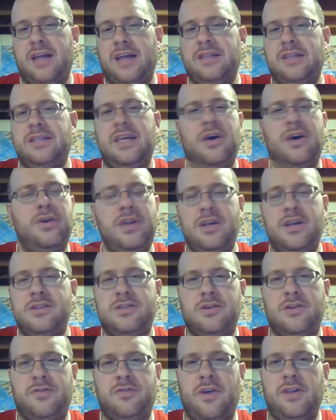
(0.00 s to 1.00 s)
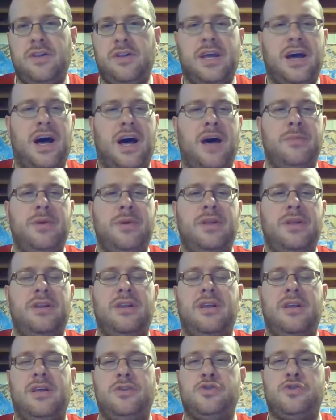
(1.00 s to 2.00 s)
Leonians are fairly
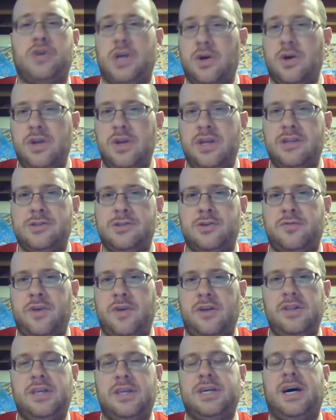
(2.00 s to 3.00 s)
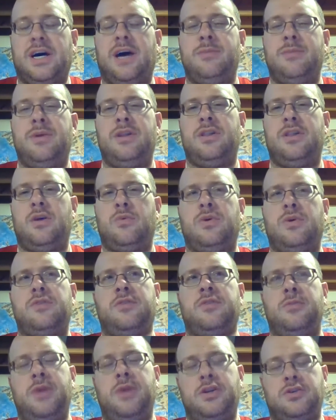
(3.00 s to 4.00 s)
common. Draconians are fairly common. They're one of
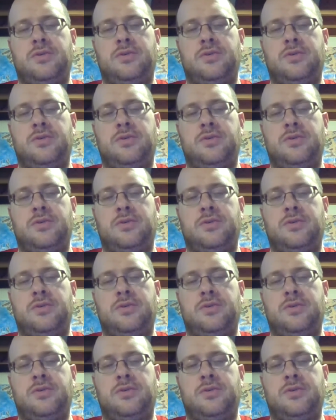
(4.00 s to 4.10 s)
the major